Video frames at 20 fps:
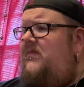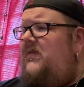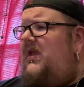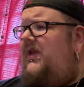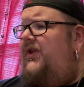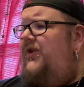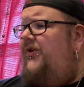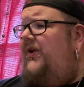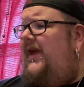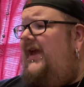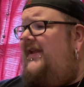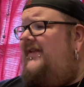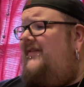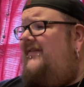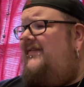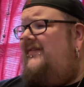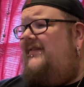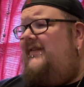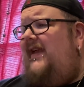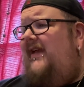you get
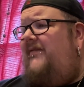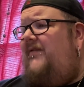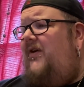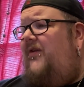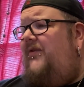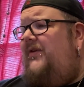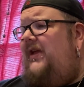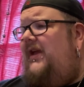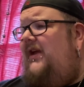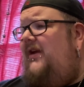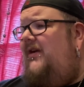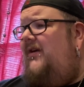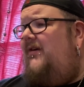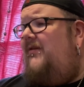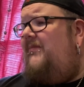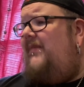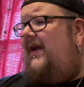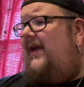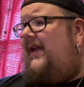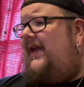Steve-O in
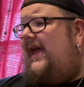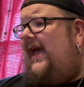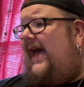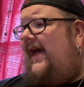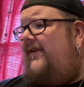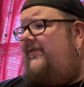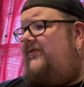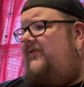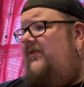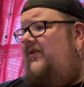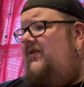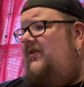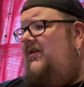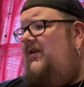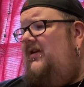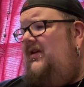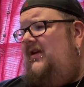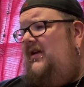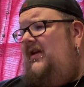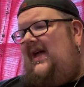here, Mike
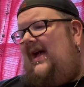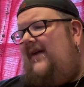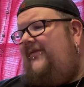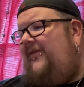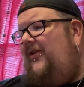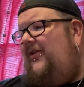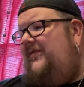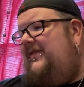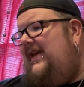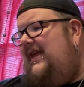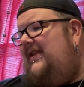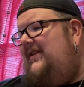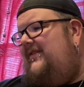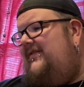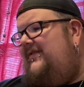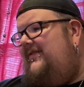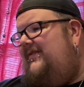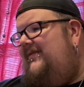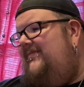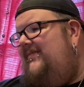Castle. I've heard that
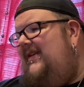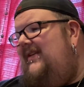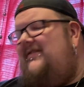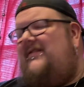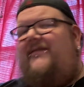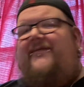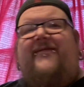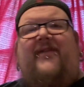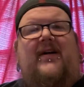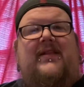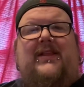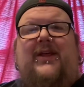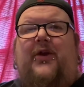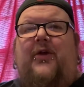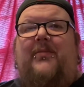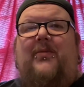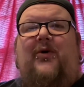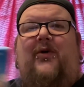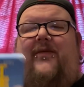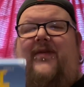it's a fun
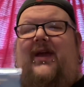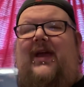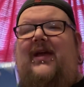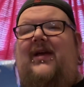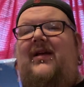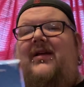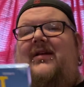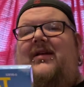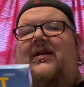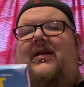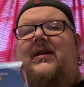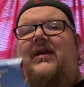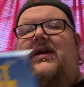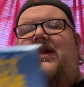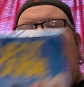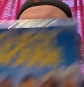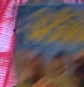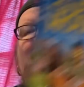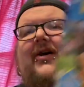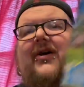little movie.
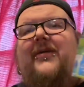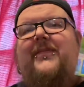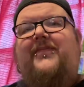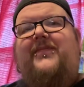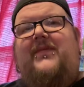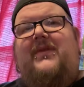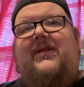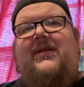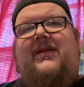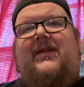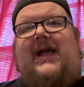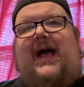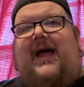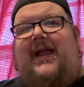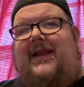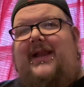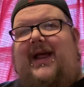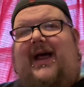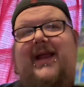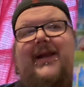You know,
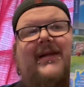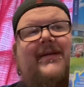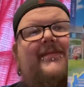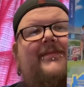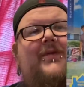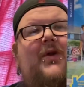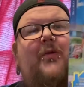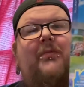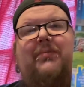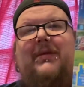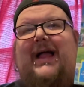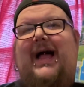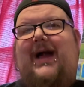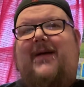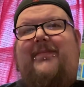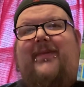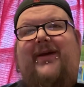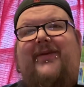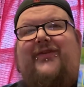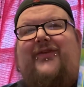not no
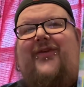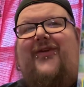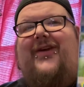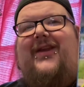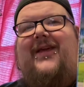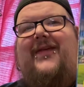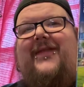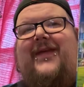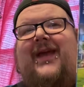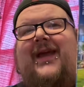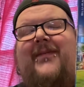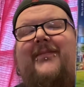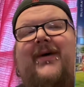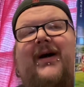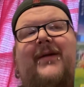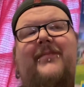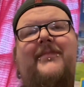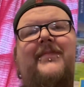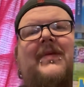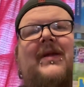blockbuster or anything,
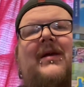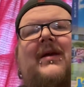but